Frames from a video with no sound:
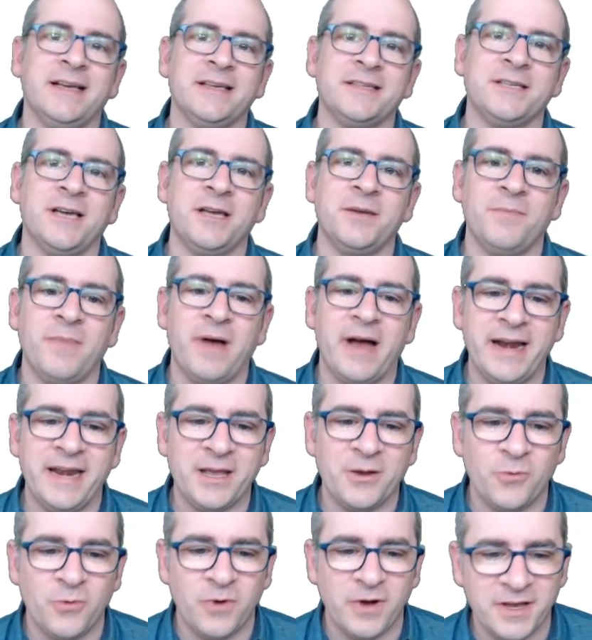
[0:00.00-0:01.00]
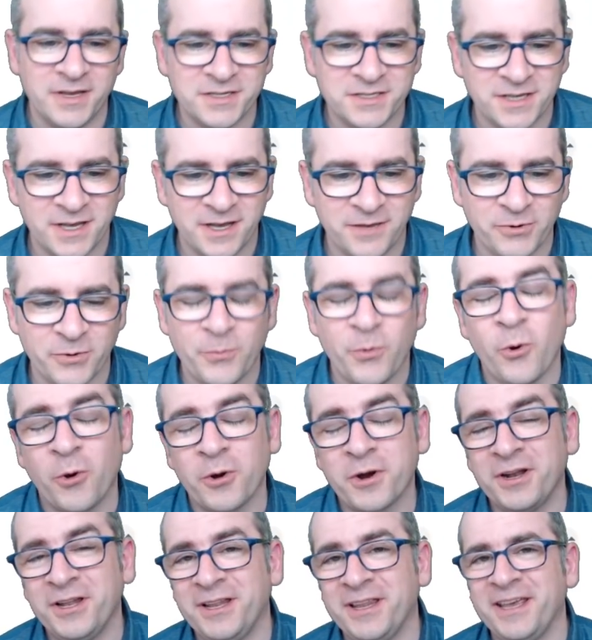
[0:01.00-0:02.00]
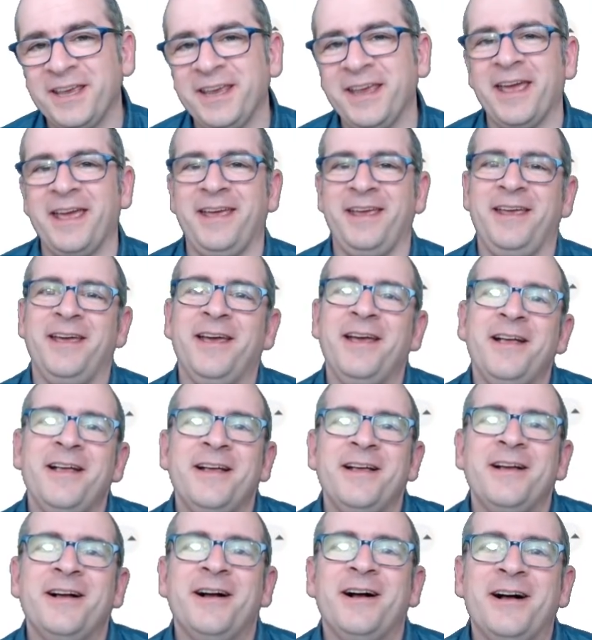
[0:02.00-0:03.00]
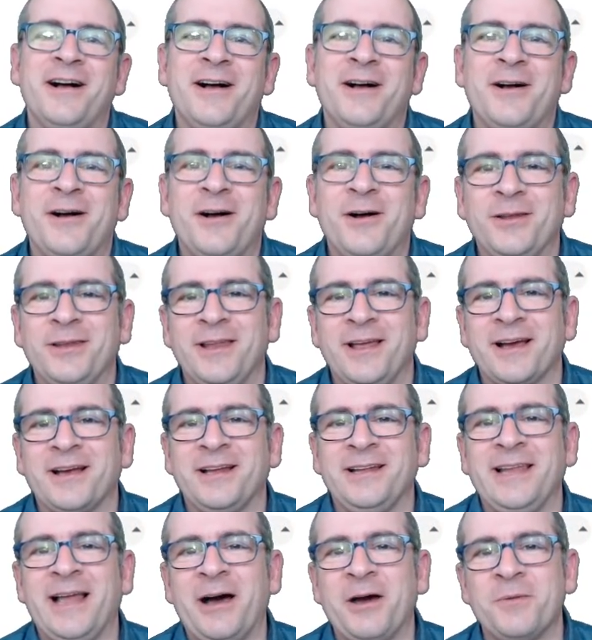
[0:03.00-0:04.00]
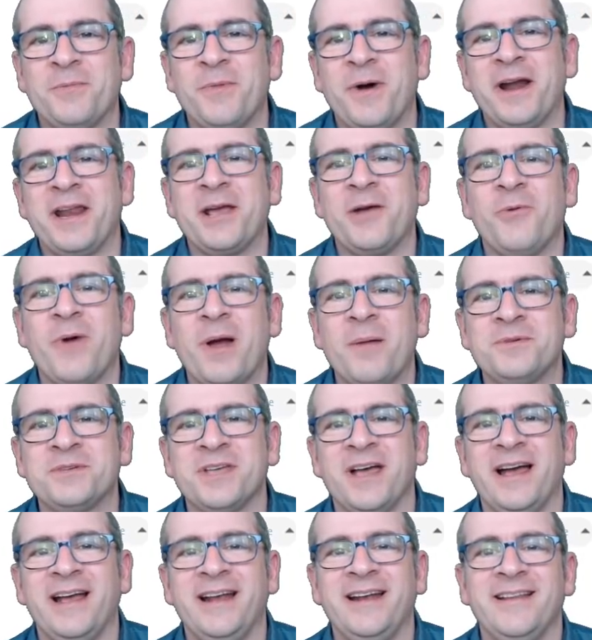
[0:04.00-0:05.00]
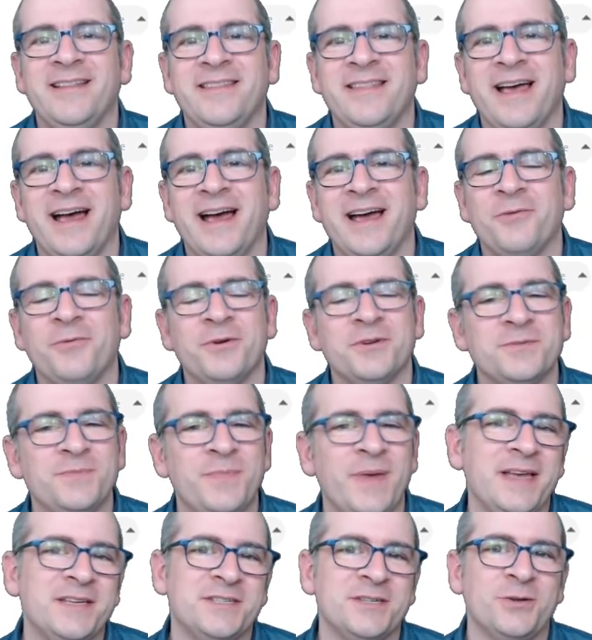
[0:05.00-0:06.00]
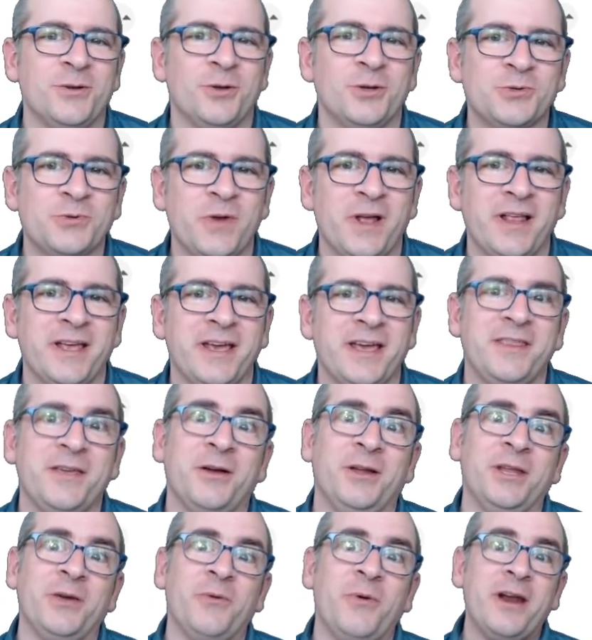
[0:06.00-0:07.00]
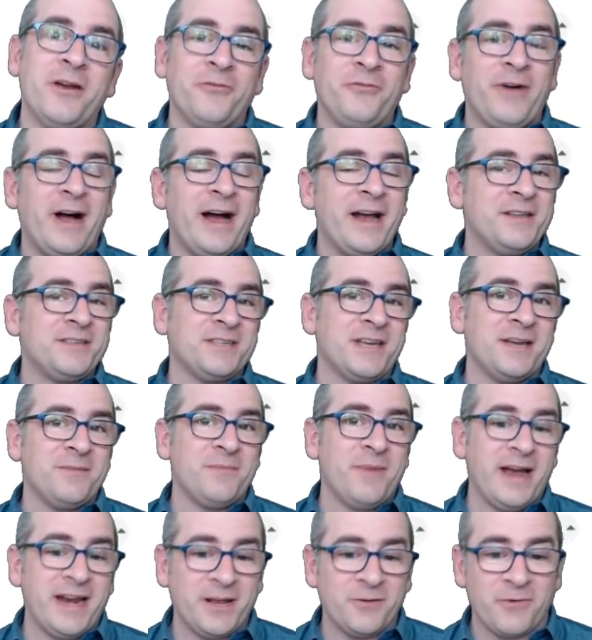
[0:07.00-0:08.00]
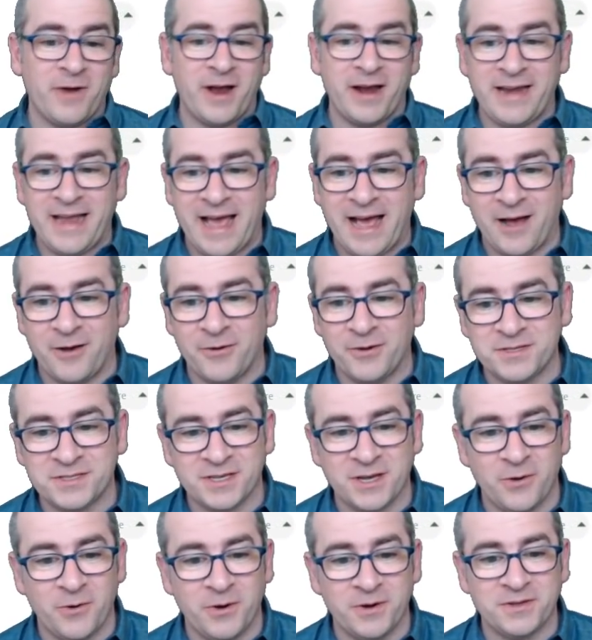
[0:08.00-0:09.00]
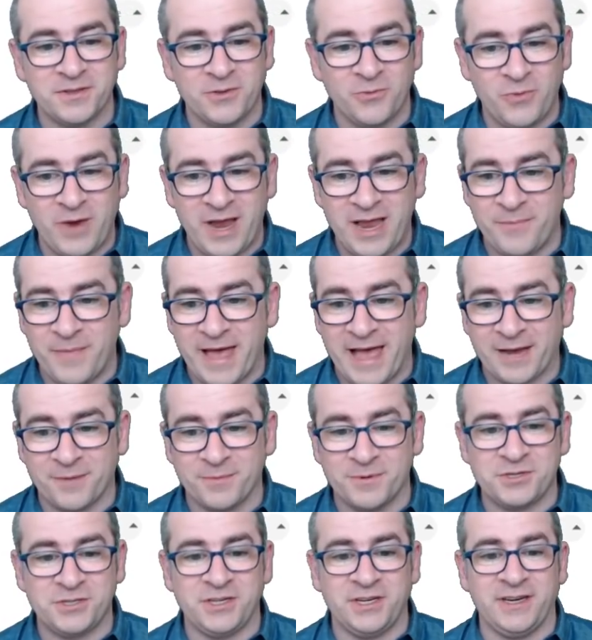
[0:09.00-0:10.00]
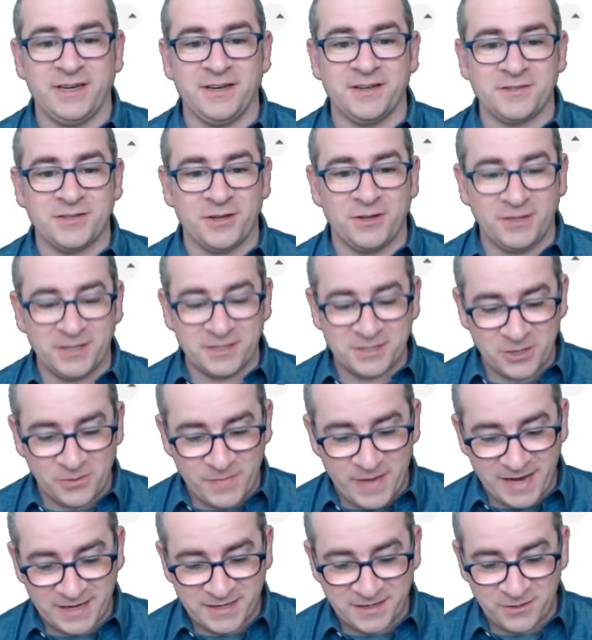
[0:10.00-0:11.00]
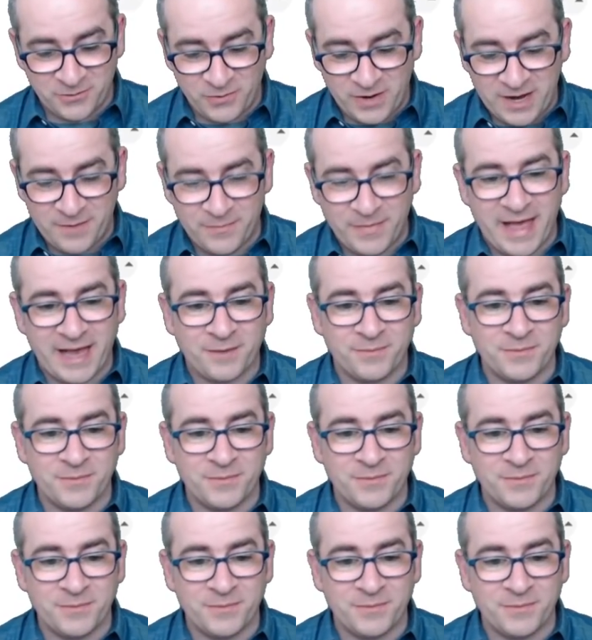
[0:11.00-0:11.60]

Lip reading: Sun Mining was purportedly a cloud mining website that was based in Australia. The only way to find Sun Mining right now is going to the Wayback Machine. So let's go back to the Wayback